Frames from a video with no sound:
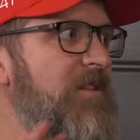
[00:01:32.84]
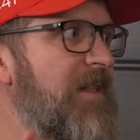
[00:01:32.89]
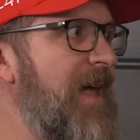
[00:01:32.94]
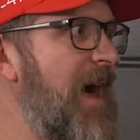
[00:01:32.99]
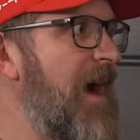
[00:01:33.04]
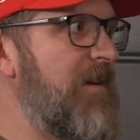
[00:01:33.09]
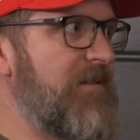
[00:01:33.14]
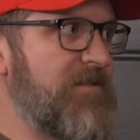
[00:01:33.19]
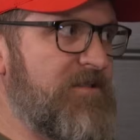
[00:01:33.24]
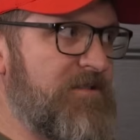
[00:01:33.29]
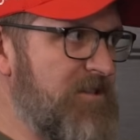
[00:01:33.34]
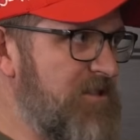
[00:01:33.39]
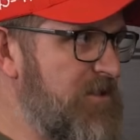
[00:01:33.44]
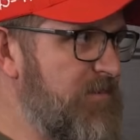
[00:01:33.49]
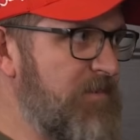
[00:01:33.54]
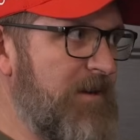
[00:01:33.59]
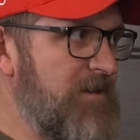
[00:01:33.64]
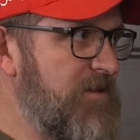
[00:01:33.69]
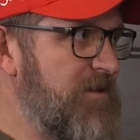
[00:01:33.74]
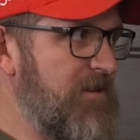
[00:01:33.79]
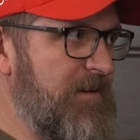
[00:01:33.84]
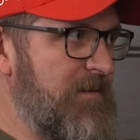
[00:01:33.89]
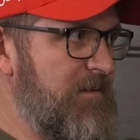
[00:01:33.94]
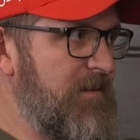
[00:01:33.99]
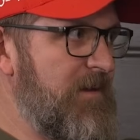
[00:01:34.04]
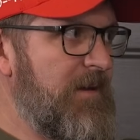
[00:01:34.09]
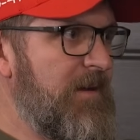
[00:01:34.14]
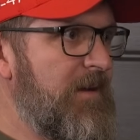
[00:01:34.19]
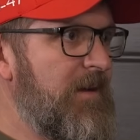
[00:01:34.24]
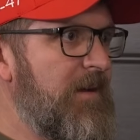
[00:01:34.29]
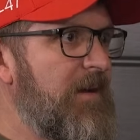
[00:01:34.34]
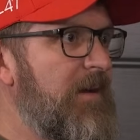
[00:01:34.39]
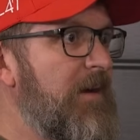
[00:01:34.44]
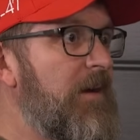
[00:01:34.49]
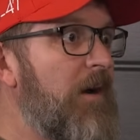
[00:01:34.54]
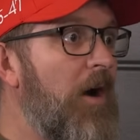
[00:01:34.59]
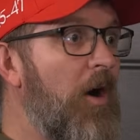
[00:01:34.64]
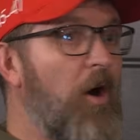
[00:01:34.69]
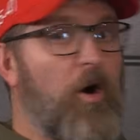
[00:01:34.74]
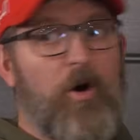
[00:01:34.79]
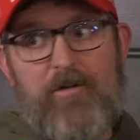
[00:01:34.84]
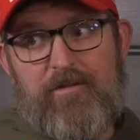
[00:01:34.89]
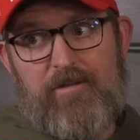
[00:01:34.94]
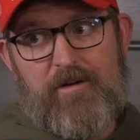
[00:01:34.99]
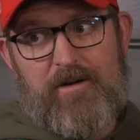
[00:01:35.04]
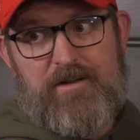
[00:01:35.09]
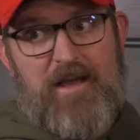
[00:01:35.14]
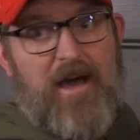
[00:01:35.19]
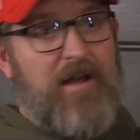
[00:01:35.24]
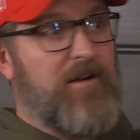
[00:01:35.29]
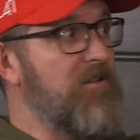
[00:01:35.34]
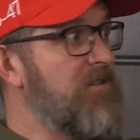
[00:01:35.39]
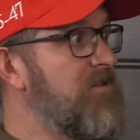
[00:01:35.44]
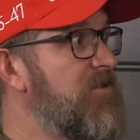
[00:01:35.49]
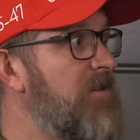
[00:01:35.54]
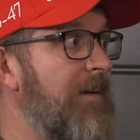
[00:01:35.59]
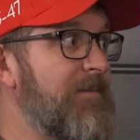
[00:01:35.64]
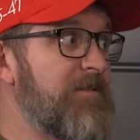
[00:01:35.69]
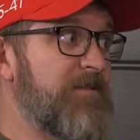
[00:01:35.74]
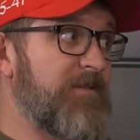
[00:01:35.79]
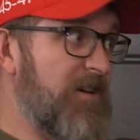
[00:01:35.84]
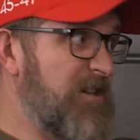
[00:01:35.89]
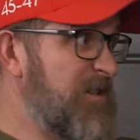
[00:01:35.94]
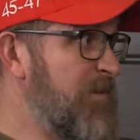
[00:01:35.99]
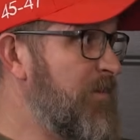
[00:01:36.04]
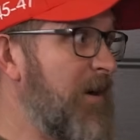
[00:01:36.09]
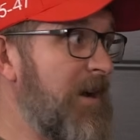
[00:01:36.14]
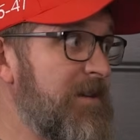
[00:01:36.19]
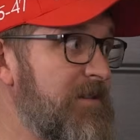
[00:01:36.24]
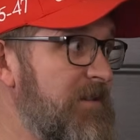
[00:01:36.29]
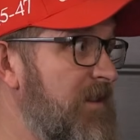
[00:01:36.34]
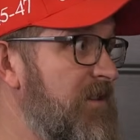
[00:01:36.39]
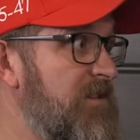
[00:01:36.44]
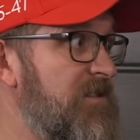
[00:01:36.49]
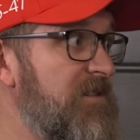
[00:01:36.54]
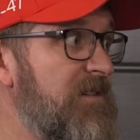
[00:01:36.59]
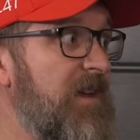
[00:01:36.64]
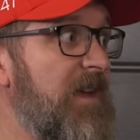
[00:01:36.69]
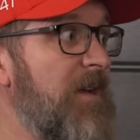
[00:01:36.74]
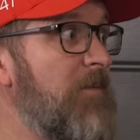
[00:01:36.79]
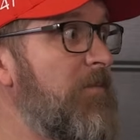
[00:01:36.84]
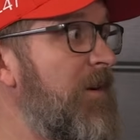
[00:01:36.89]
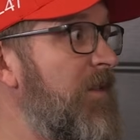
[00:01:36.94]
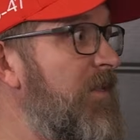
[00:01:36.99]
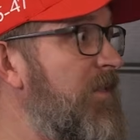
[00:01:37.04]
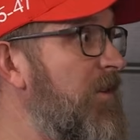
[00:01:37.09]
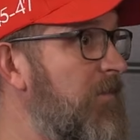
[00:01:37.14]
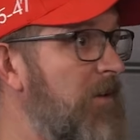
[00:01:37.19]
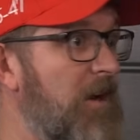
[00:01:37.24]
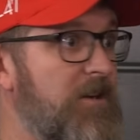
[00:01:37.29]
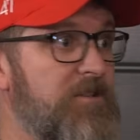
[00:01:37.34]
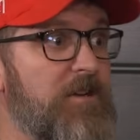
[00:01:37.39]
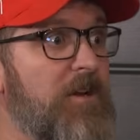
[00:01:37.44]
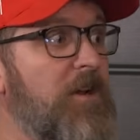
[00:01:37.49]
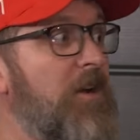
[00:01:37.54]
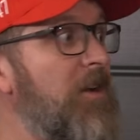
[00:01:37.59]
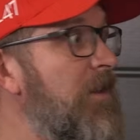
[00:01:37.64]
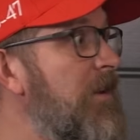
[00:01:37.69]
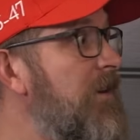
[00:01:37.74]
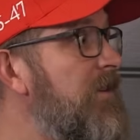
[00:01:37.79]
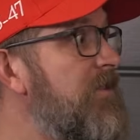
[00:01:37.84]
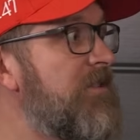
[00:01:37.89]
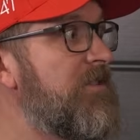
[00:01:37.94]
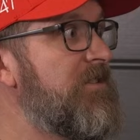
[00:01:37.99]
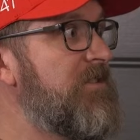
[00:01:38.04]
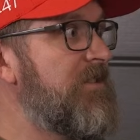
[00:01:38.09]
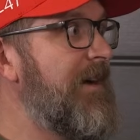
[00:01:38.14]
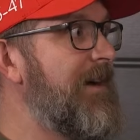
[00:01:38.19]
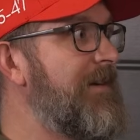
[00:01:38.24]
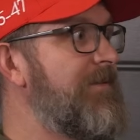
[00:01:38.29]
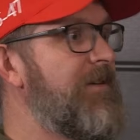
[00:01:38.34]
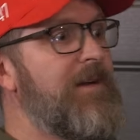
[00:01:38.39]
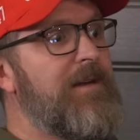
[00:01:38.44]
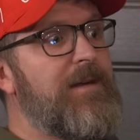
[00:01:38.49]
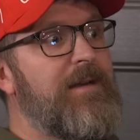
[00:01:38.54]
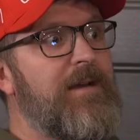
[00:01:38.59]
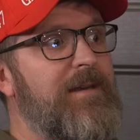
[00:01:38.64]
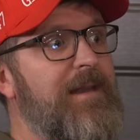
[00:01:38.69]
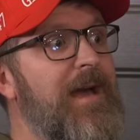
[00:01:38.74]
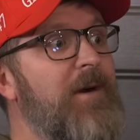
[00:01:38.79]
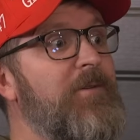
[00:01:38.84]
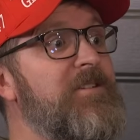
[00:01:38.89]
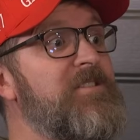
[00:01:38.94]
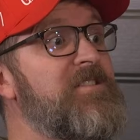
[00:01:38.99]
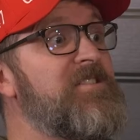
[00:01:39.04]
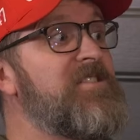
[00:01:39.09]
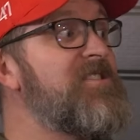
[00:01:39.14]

cloud of suspicion over Donald Trump's first presidency with the Russian collusion stuff, and now he's